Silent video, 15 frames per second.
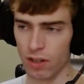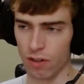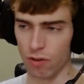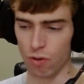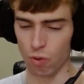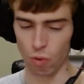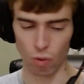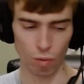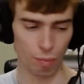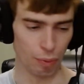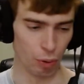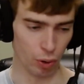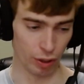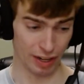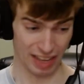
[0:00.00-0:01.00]
dual
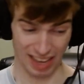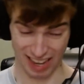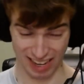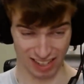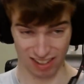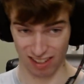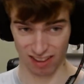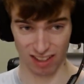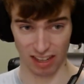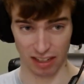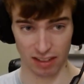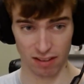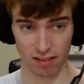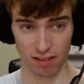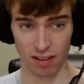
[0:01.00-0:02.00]
board egg,
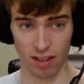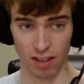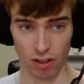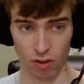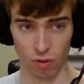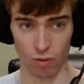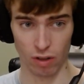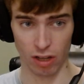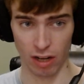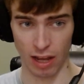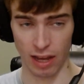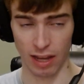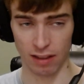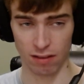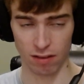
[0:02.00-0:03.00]
like
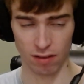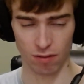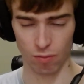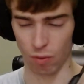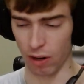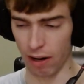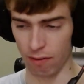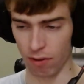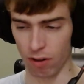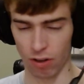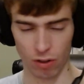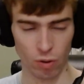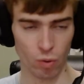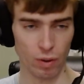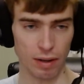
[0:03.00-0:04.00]
enhance whatever
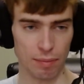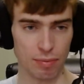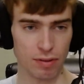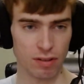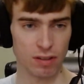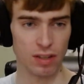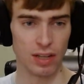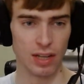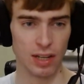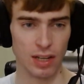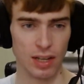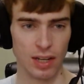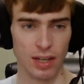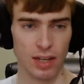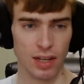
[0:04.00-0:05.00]
equips.
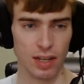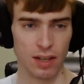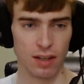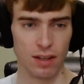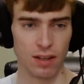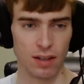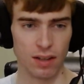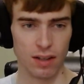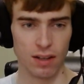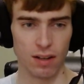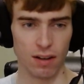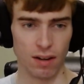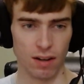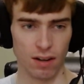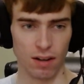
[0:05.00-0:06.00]

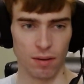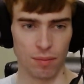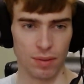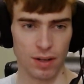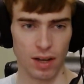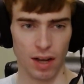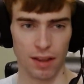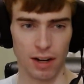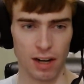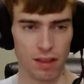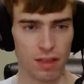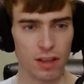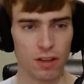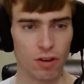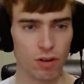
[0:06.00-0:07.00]
And then I
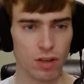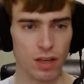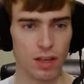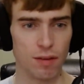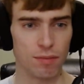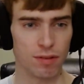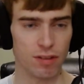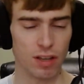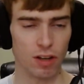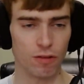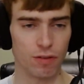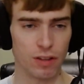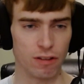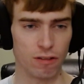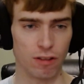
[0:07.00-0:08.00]
think Cookie
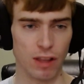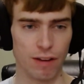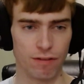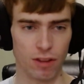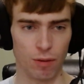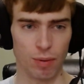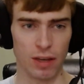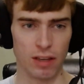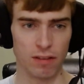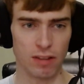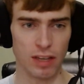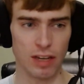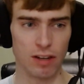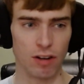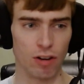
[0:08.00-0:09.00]
himself has left up
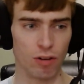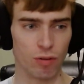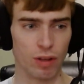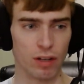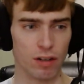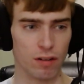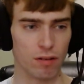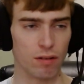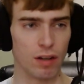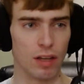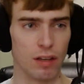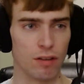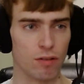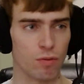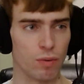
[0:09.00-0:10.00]
his Hino that
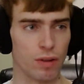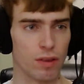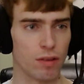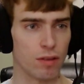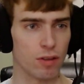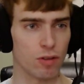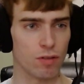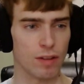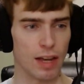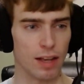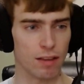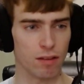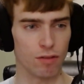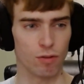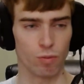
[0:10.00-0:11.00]
is with the
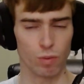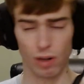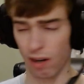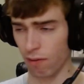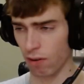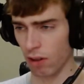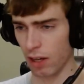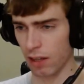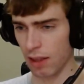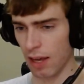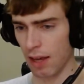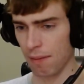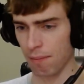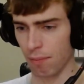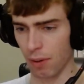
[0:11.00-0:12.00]
stats or whatever like
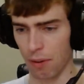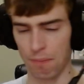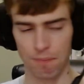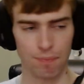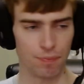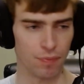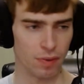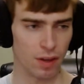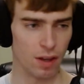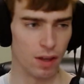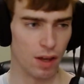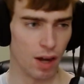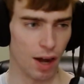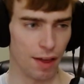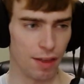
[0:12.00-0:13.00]
that. But
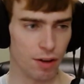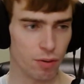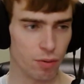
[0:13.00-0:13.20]
I think